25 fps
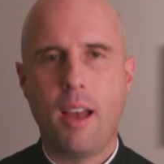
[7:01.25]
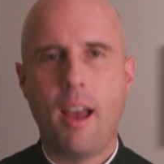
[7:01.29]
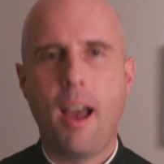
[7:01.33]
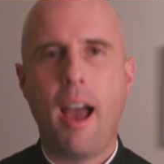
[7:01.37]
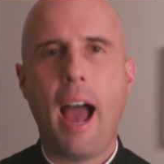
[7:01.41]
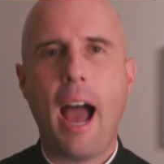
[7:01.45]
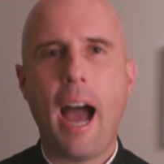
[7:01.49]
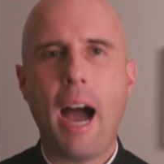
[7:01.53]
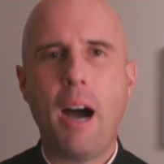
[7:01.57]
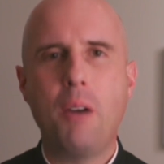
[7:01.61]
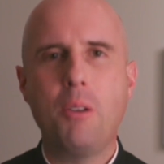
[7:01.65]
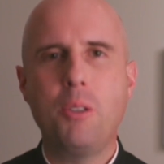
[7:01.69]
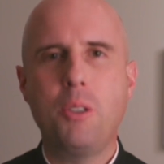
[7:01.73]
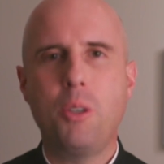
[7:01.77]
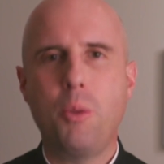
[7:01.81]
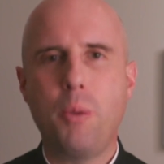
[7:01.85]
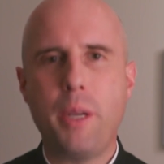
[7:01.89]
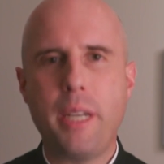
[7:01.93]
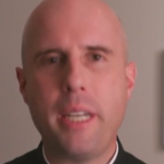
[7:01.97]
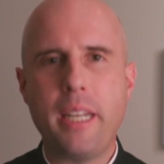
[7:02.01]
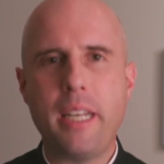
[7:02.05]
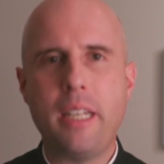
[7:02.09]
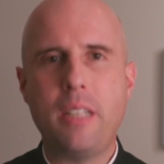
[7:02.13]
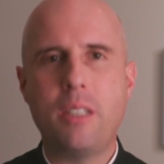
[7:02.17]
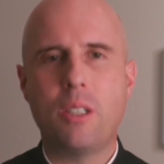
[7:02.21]
How do
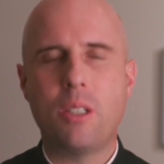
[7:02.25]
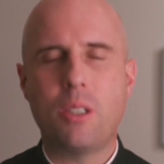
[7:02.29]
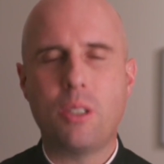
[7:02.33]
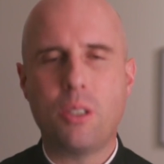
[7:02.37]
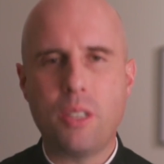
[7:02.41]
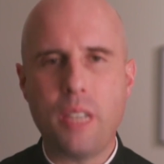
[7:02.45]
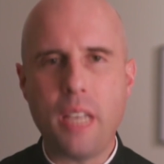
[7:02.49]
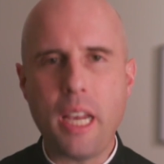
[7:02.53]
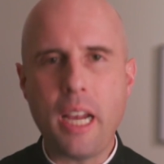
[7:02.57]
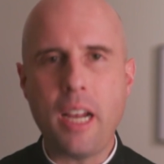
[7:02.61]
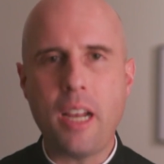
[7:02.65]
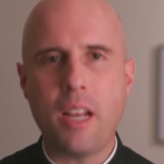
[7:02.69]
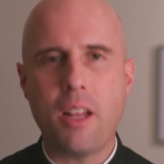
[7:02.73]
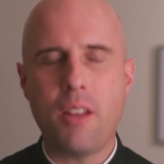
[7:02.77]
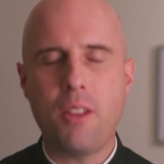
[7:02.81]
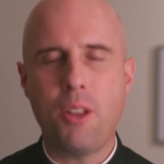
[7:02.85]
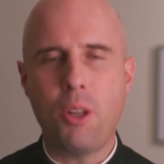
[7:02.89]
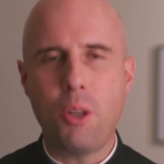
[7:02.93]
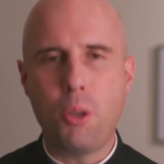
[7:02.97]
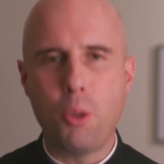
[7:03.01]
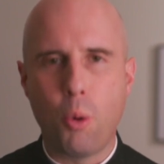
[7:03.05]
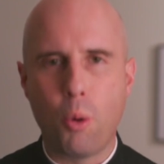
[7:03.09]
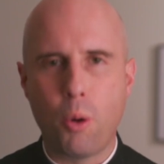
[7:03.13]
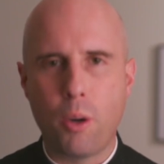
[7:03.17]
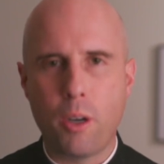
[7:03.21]
we need to seek the
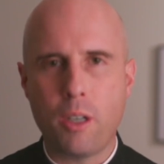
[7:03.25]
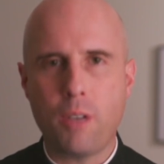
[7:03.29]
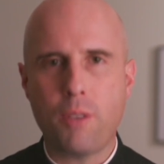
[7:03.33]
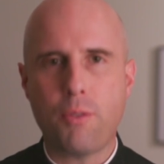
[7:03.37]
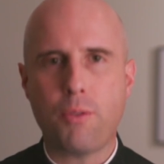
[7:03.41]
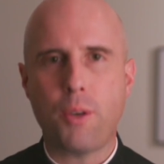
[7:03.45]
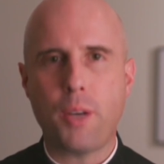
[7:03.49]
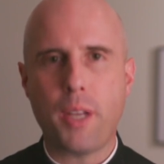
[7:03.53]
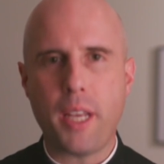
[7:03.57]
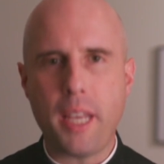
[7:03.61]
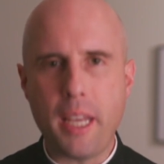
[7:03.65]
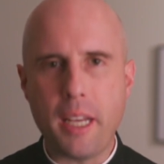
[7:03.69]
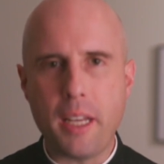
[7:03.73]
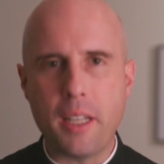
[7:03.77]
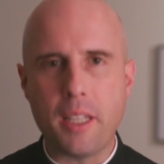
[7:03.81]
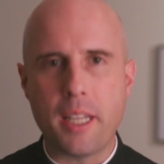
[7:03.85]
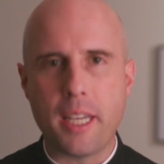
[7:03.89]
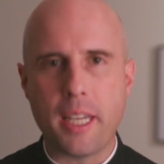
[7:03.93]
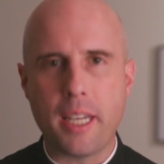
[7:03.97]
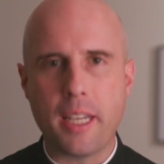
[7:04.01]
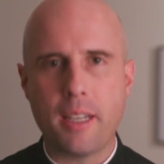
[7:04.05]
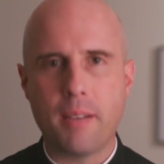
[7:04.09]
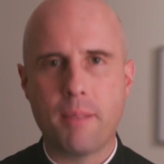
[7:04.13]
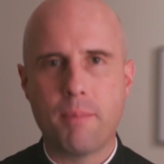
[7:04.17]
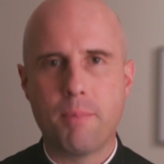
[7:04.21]
Lord for
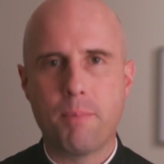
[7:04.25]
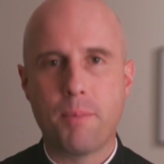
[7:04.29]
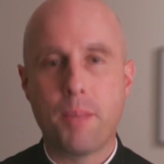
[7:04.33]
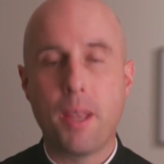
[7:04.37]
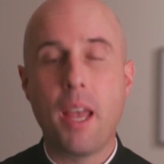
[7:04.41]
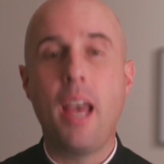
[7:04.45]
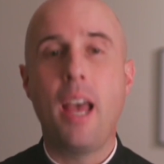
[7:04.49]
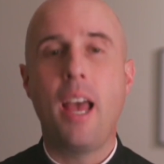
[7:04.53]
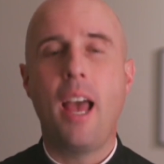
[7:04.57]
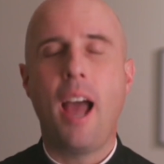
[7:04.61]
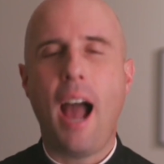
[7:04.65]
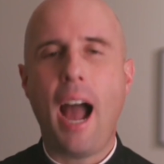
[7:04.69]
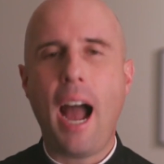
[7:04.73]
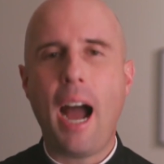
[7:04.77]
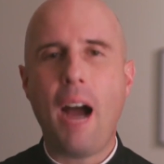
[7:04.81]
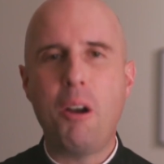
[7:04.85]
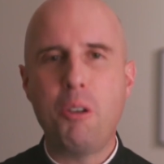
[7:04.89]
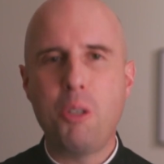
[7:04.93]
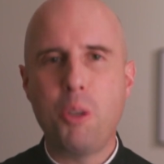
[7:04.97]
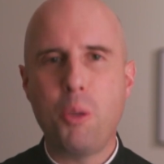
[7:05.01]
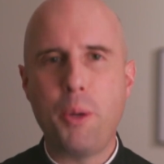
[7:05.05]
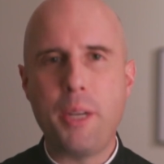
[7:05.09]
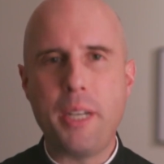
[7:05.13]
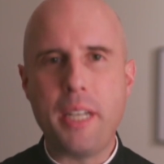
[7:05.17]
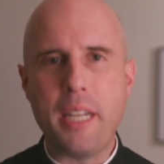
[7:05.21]
healing? How
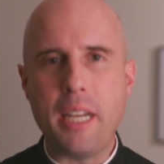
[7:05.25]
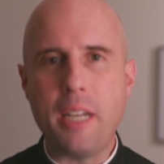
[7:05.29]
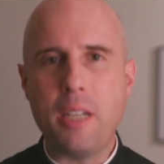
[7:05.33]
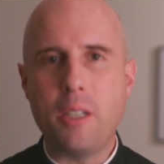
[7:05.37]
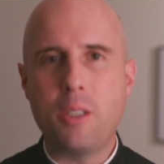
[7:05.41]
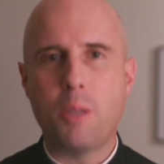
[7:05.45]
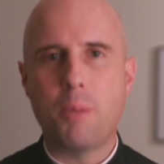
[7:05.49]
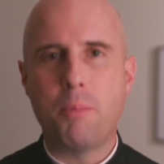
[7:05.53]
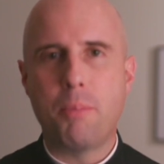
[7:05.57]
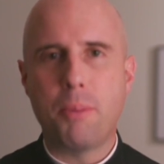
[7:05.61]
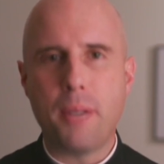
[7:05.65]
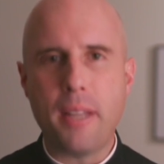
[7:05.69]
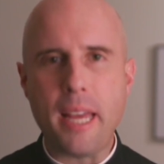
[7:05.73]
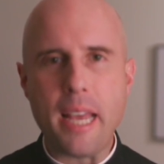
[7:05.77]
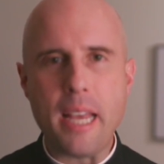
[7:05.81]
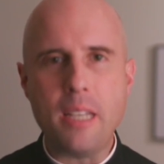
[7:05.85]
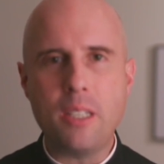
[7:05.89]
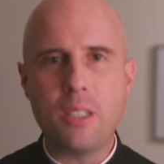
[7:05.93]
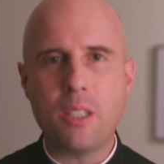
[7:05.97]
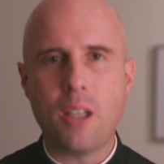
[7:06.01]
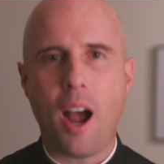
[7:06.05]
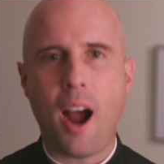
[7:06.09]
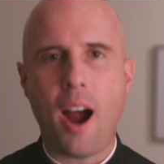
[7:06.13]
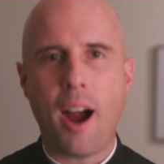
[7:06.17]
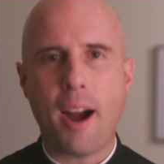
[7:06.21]
do we need to
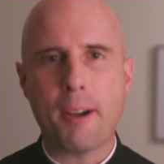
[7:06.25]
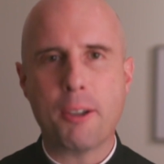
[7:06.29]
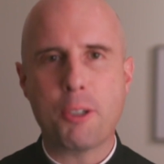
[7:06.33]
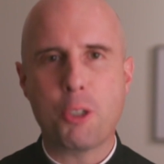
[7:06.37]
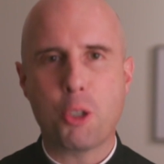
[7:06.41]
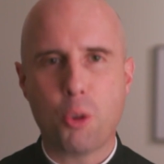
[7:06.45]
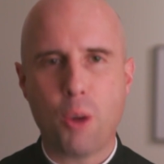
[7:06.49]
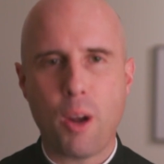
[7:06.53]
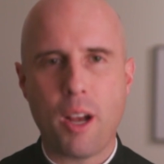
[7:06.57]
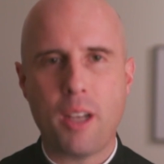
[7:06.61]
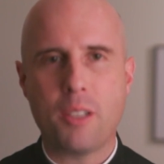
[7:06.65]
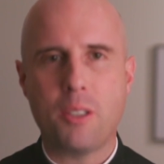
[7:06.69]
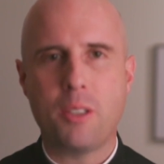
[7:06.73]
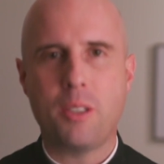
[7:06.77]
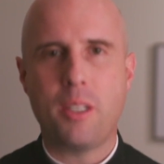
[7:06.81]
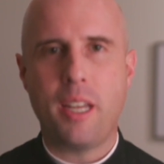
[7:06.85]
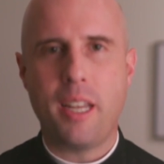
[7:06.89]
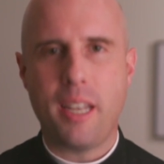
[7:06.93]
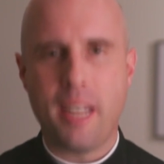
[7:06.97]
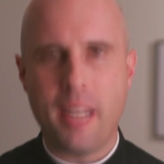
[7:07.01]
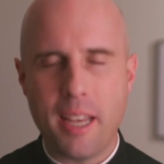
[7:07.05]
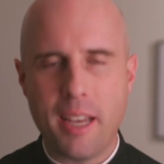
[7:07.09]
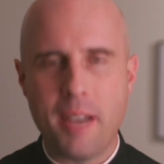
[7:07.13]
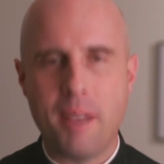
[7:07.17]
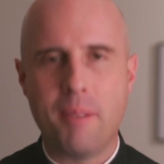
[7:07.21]
place our trust
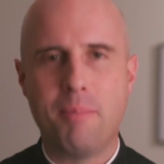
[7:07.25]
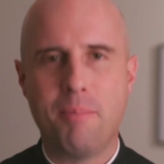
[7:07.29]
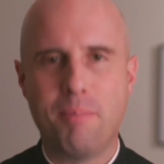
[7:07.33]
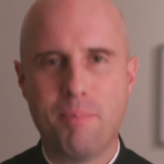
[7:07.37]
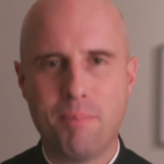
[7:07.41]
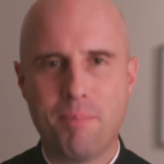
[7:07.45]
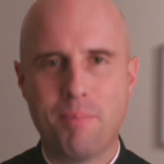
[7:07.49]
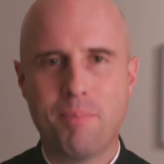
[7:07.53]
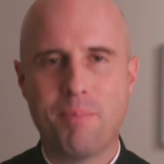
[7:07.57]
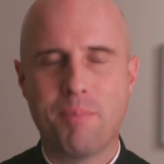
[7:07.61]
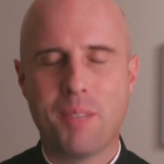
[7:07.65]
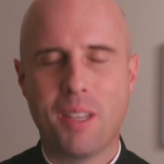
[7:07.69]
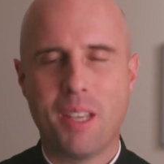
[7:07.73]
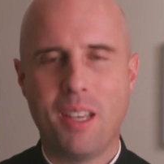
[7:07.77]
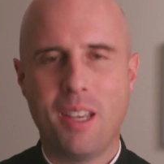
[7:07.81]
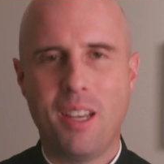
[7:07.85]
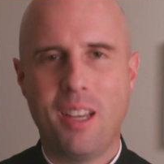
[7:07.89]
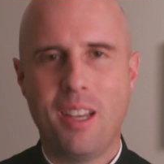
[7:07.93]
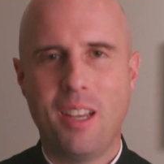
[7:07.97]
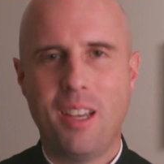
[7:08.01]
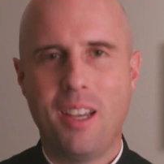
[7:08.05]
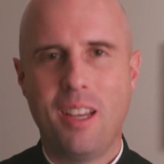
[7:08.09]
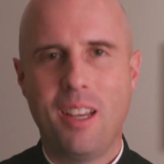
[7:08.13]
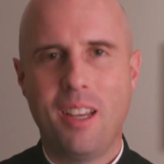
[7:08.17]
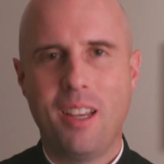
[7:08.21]
in him?
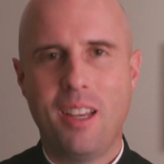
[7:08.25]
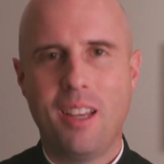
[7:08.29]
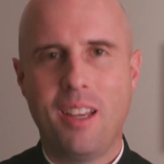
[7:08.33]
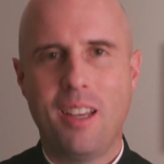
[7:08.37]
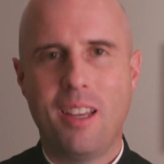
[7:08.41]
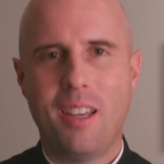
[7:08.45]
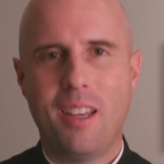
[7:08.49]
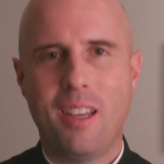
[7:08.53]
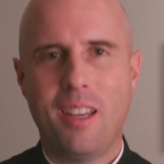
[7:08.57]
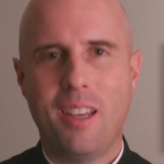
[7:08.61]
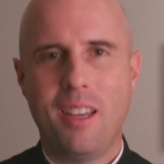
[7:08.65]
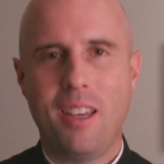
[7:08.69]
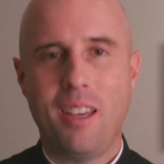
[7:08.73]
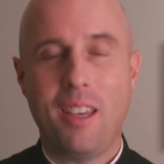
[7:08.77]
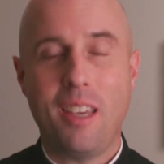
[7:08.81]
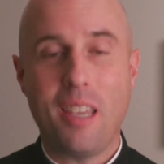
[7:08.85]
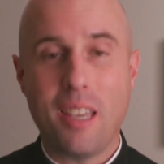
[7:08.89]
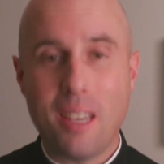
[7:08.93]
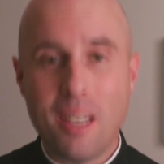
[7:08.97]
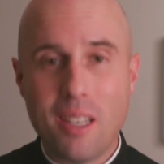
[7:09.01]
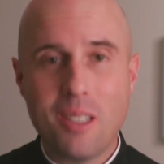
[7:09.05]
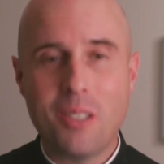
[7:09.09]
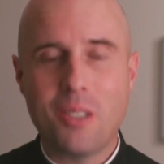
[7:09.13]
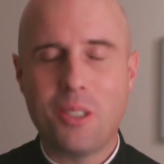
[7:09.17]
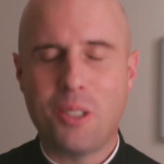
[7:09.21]

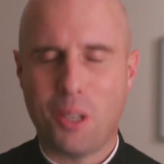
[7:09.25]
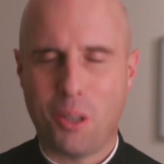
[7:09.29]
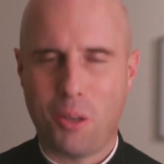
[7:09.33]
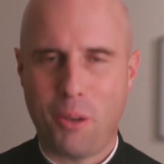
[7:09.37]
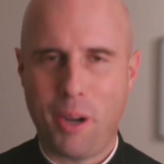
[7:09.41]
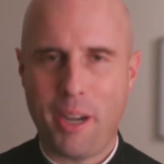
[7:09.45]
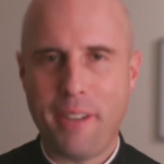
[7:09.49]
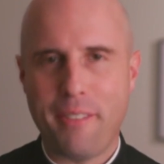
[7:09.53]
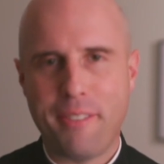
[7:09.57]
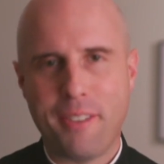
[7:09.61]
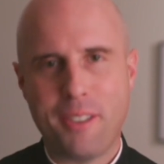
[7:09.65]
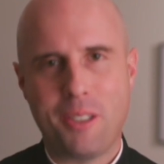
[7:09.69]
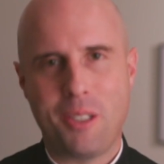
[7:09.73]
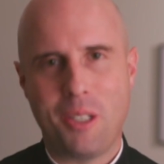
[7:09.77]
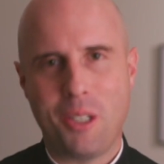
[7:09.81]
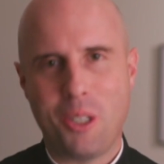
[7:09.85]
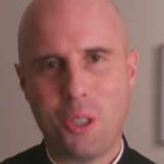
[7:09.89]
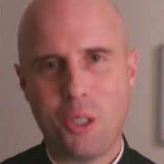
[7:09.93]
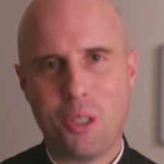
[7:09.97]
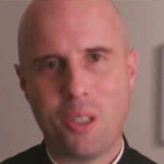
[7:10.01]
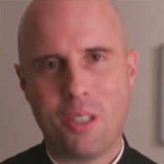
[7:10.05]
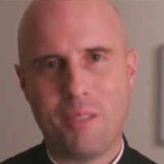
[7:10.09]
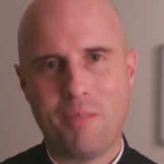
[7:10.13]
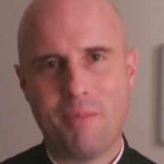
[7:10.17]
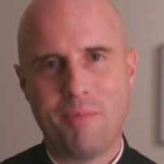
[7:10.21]
He is the great
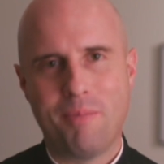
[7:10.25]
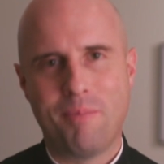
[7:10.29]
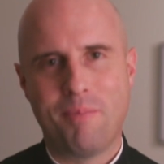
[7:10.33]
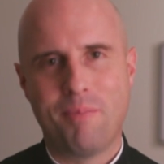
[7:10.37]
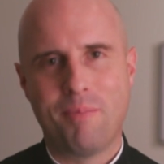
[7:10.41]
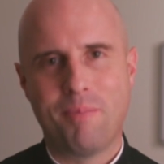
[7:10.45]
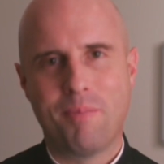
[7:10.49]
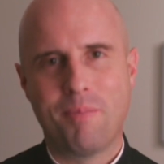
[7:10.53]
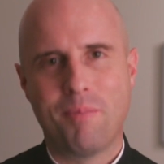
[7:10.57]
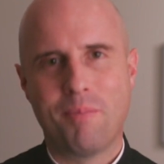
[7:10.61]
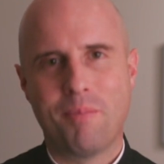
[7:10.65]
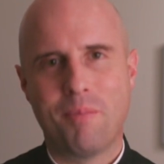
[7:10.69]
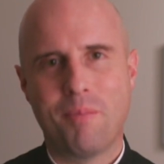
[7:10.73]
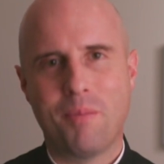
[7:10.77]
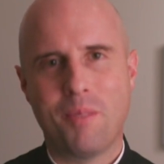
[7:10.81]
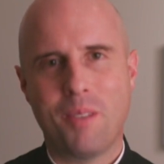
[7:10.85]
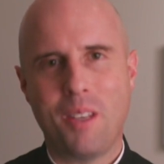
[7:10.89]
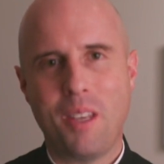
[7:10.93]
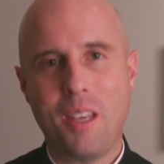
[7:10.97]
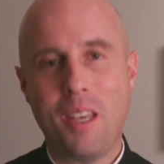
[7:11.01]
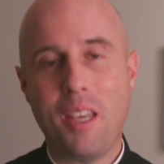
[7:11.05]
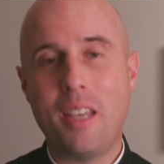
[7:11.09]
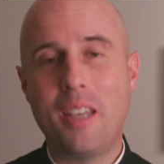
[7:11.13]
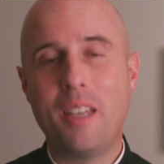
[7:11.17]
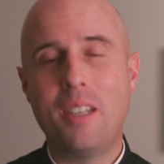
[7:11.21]
physician.
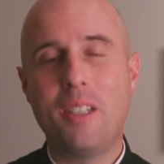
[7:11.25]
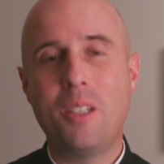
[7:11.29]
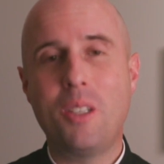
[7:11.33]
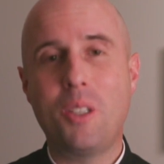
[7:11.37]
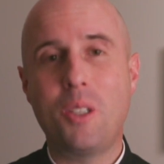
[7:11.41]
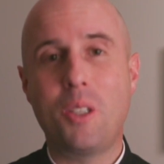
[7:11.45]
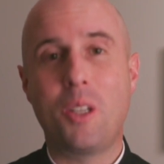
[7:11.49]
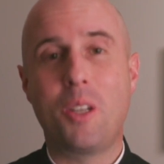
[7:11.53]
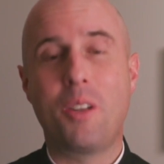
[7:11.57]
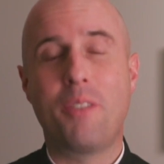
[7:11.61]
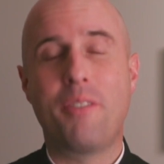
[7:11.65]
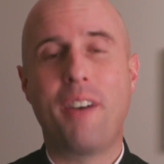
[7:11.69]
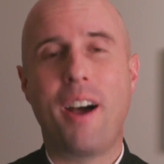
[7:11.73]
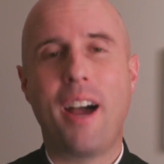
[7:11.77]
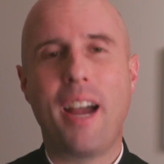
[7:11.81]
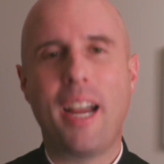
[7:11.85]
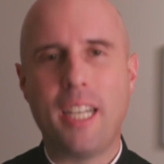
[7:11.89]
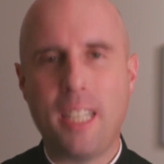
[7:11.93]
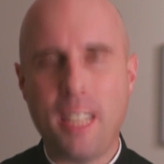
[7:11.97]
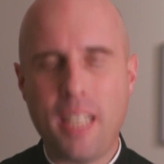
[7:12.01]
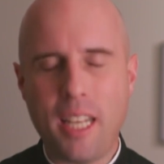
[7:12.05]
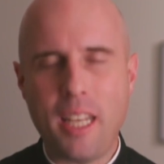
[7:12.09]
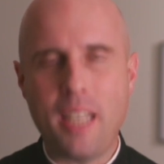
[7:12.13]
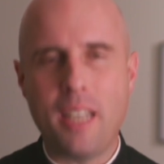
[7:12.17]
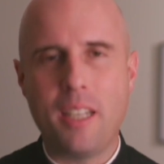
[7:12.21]
He is the
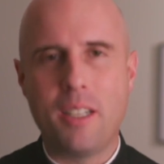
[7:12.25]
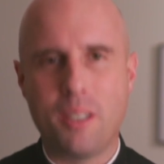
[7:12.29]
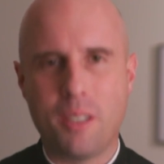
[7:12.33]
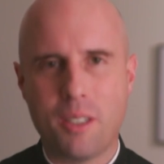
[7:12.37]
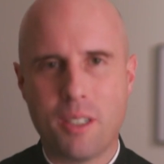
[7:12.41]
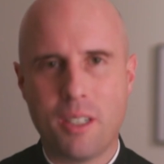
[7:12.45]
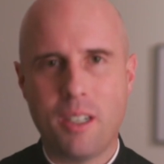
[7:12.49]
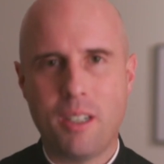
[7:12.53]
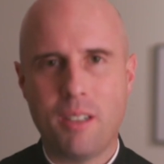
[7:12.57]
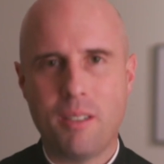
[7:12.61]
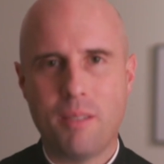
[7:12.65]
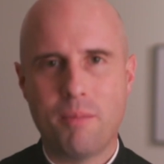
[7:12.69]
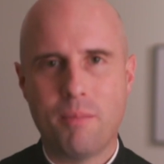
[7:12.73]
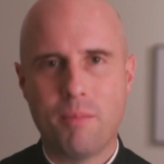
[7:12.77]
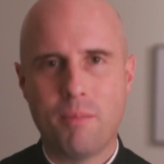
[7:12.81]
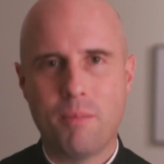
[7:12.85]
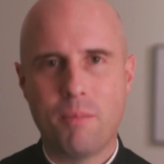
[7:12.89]
divine healer.